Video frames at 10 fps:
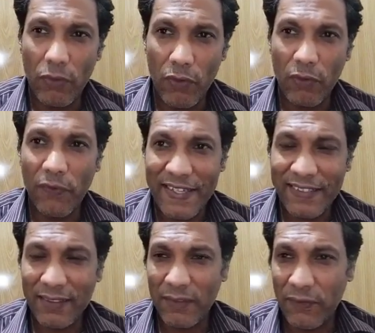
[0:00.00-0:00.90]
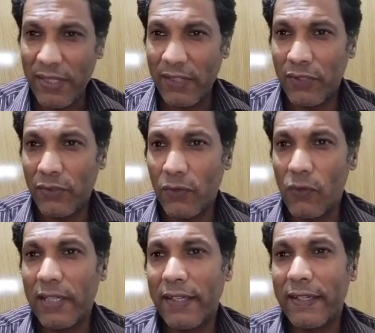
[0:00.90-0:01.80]
On Western front,
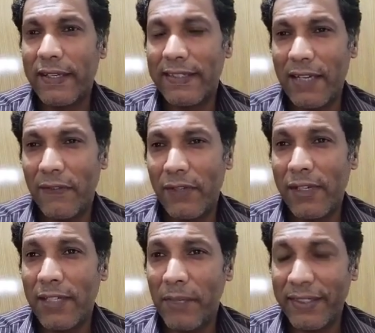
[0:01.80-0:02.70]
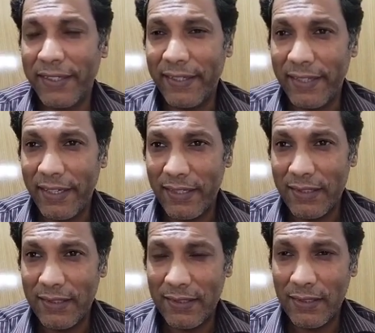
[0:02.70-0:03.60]
OLA is definitely making
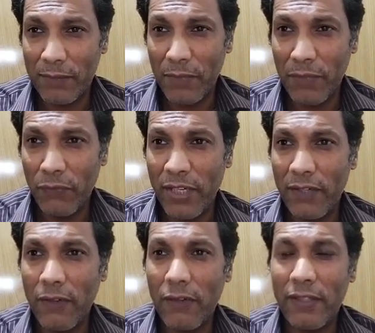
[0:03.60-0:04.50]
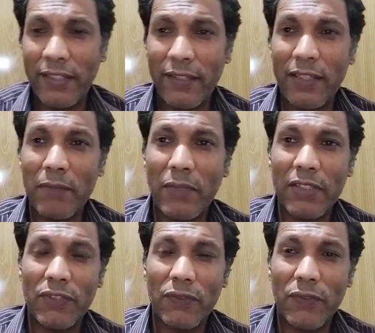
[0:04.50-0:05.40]
gains, but we are not hearing
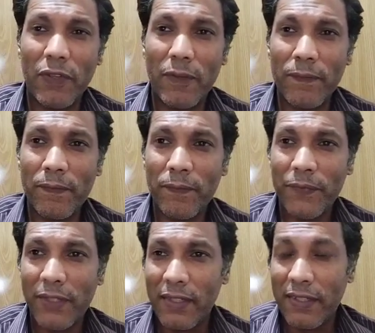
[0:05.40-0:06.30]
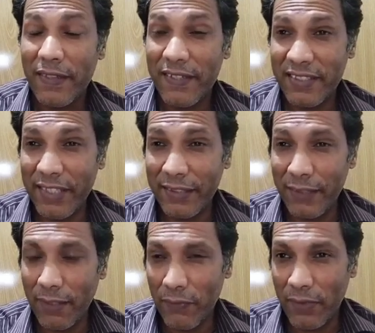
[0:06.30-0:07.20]
much from
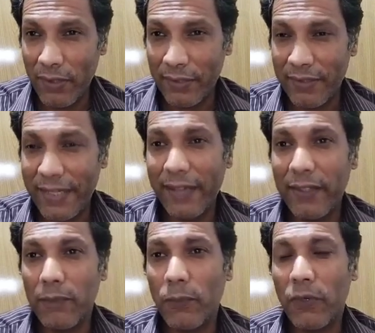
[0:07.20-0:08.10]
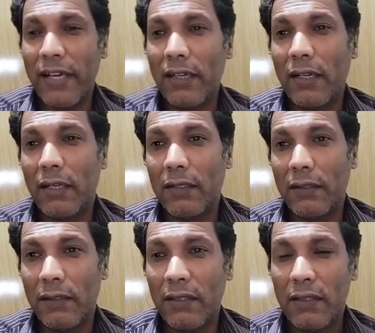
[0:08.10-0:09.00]
Southern front. Negali
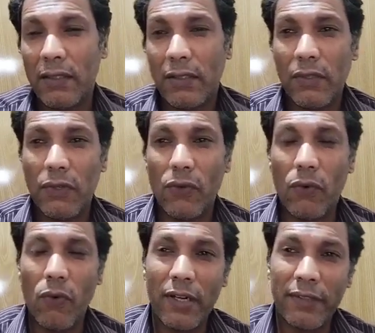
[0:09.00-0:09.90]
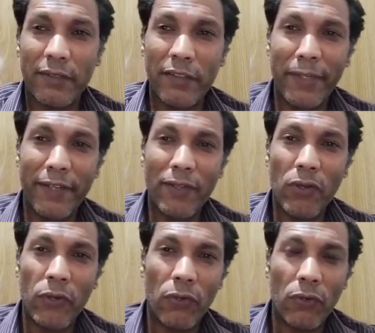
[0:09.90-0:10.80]
Burana, Oda Turbi did
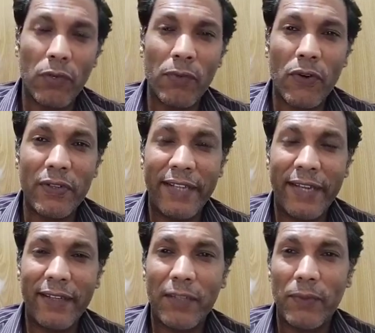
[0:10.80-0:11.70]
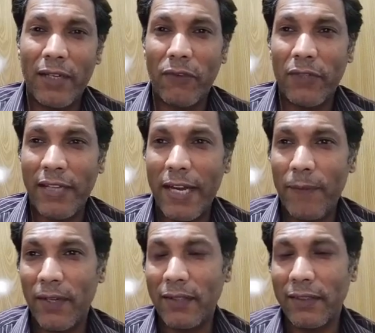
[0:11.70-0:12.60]
not talk about Negali Burana. What
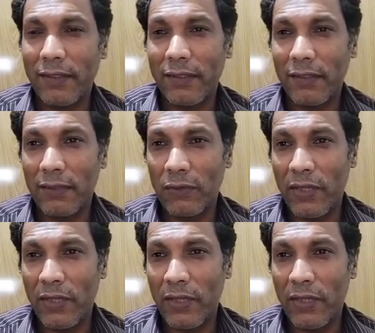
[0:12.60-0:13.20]
happened there?